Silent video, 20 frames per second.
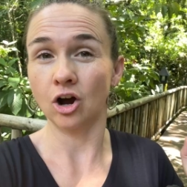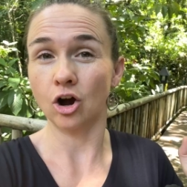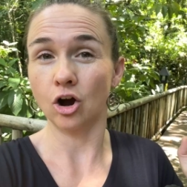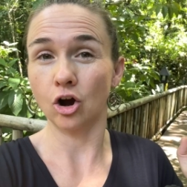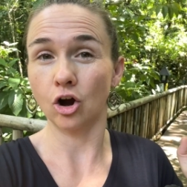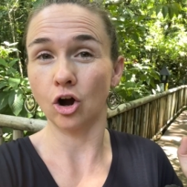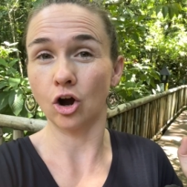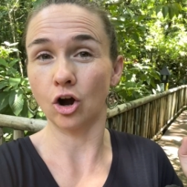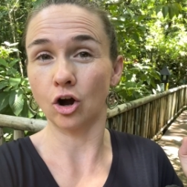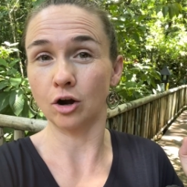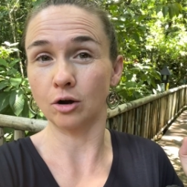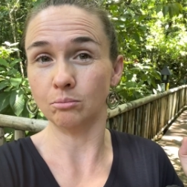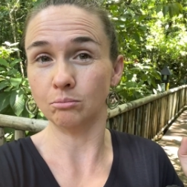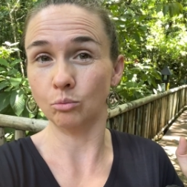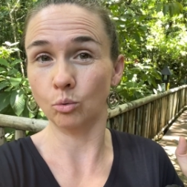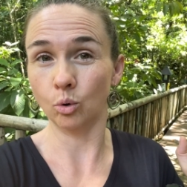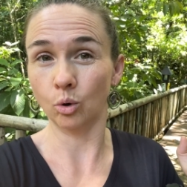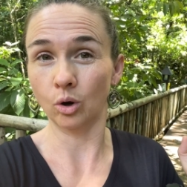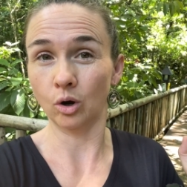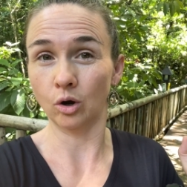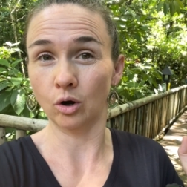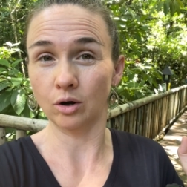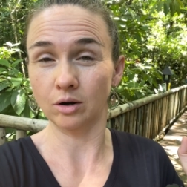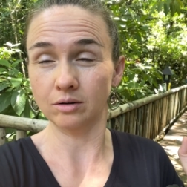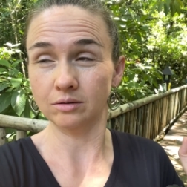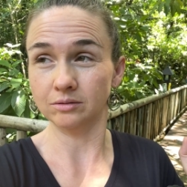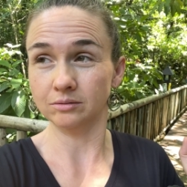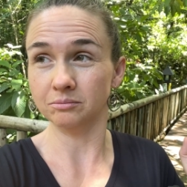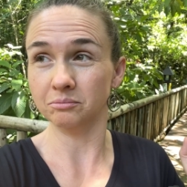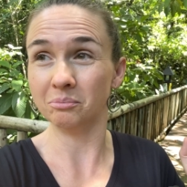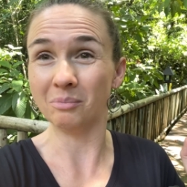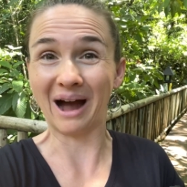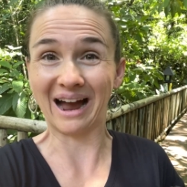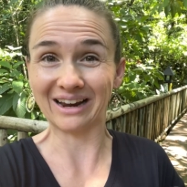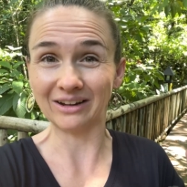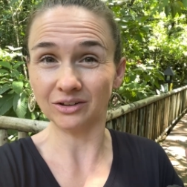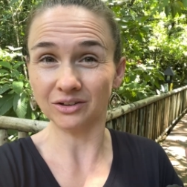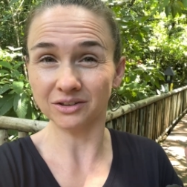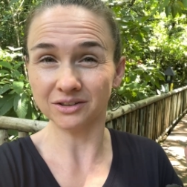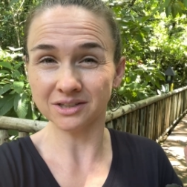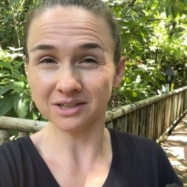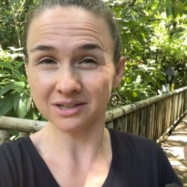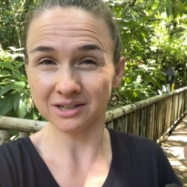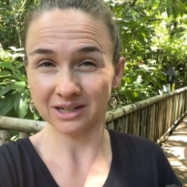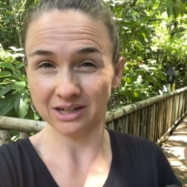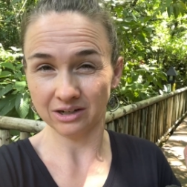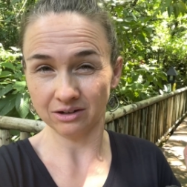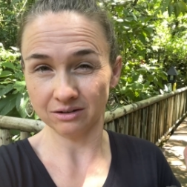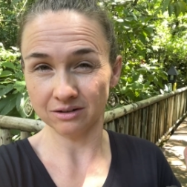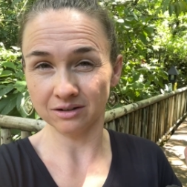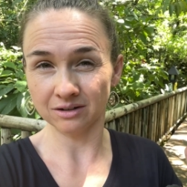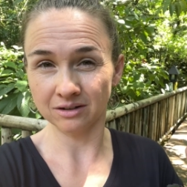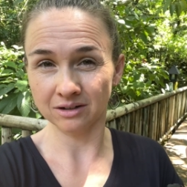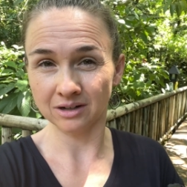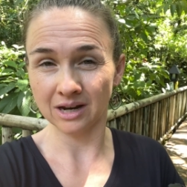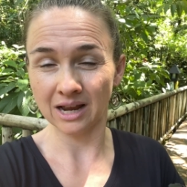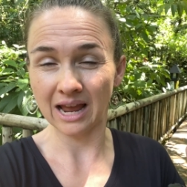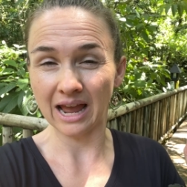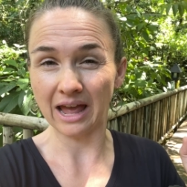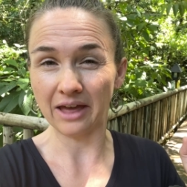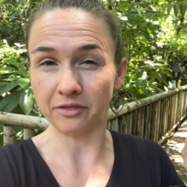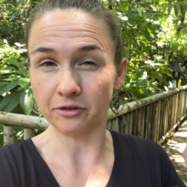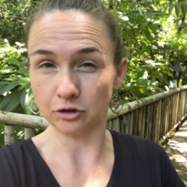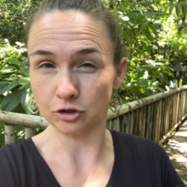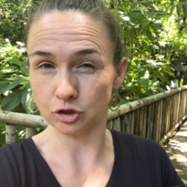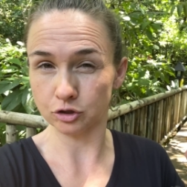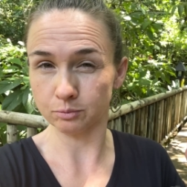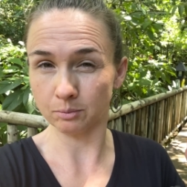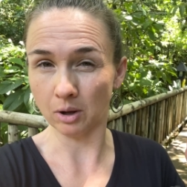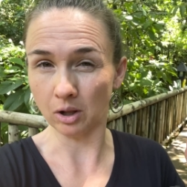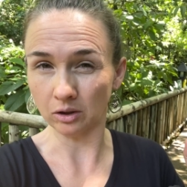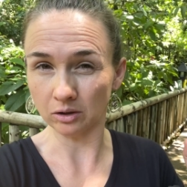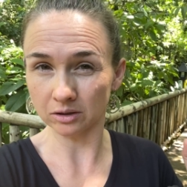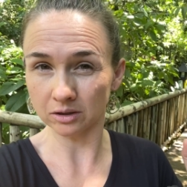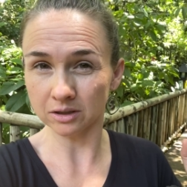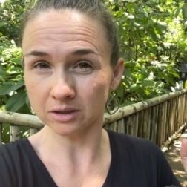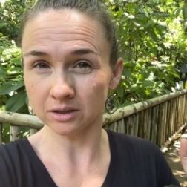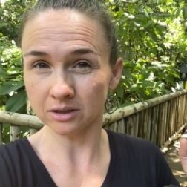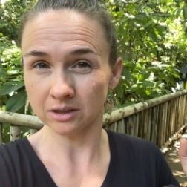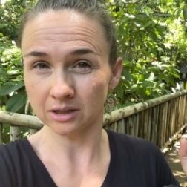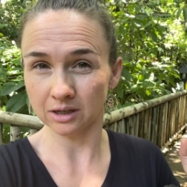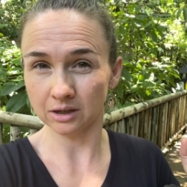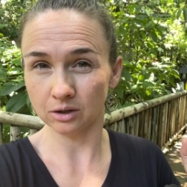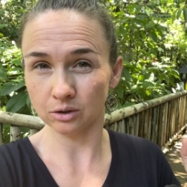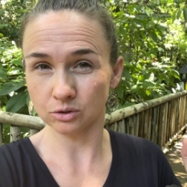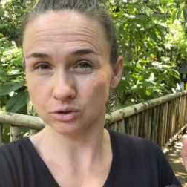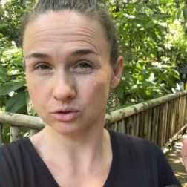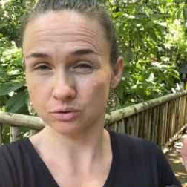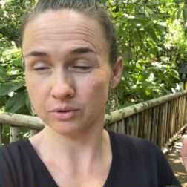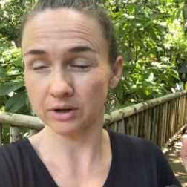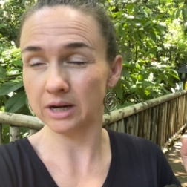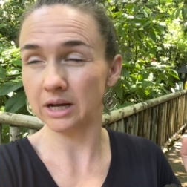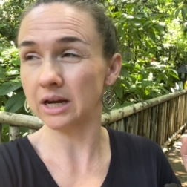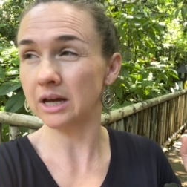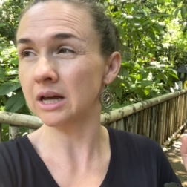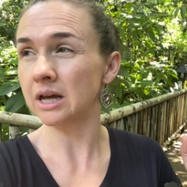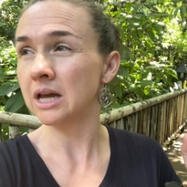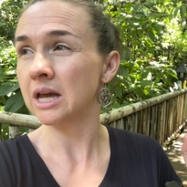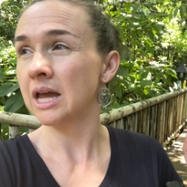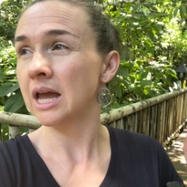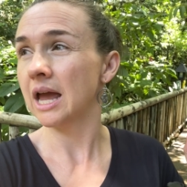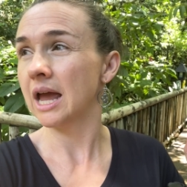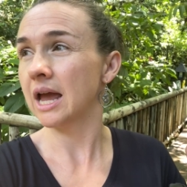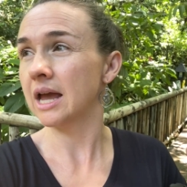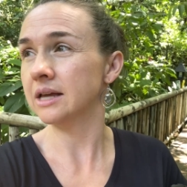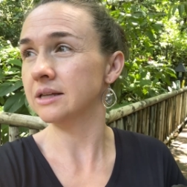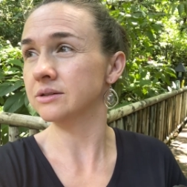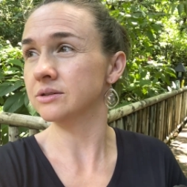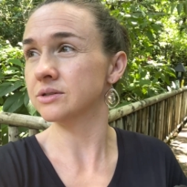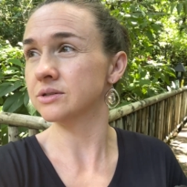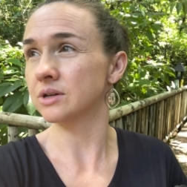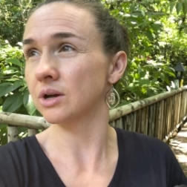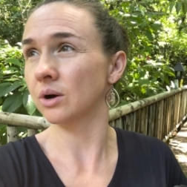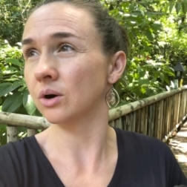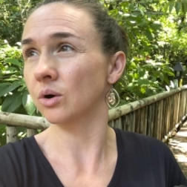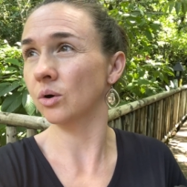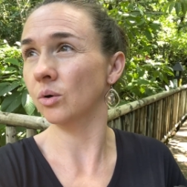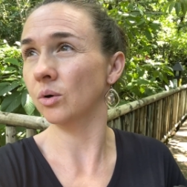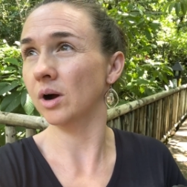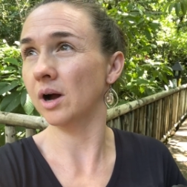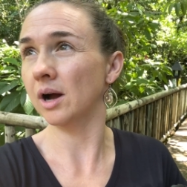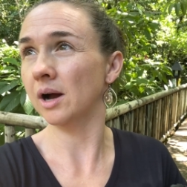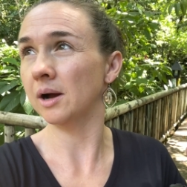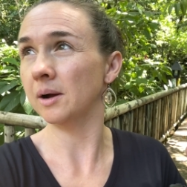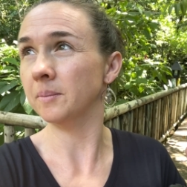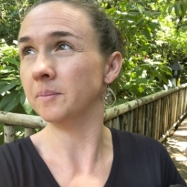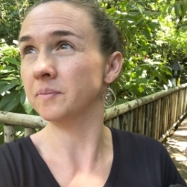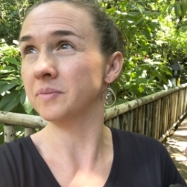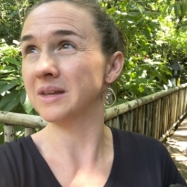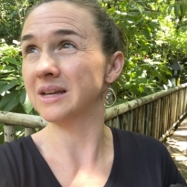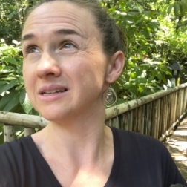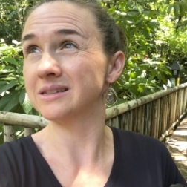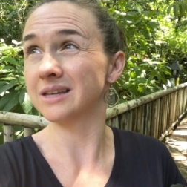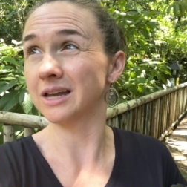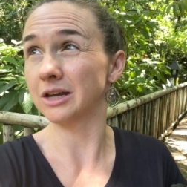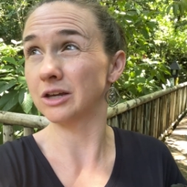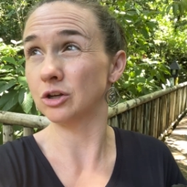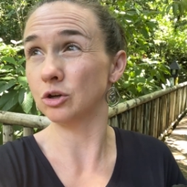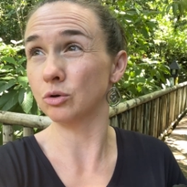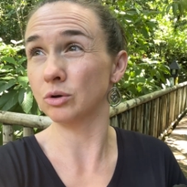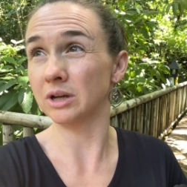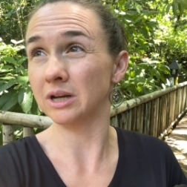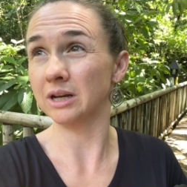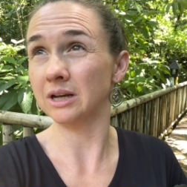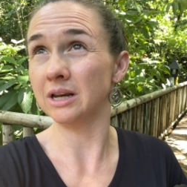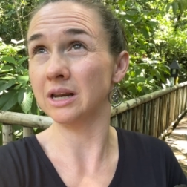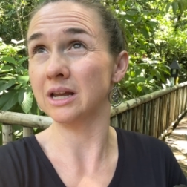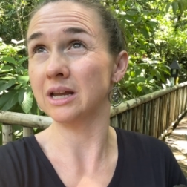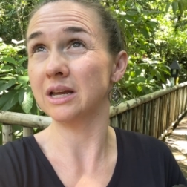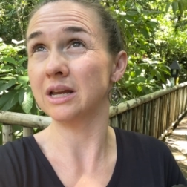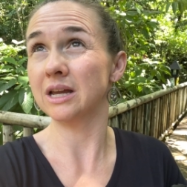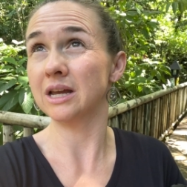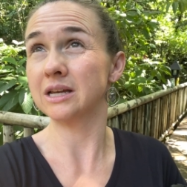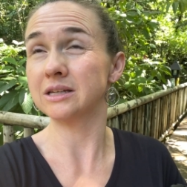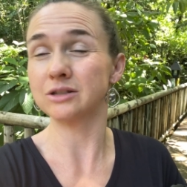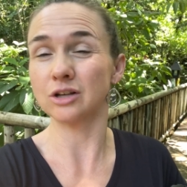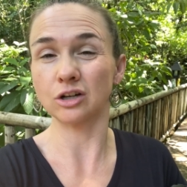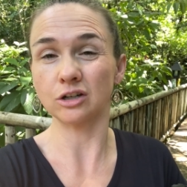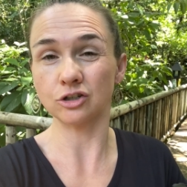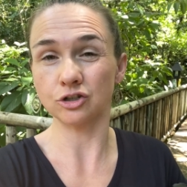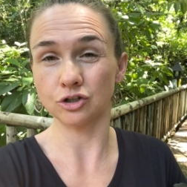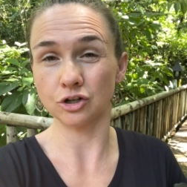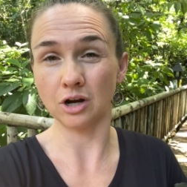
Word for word: are more mild here, and they're smaller in Costa Rica. And so um, he's like, you can, as long as you're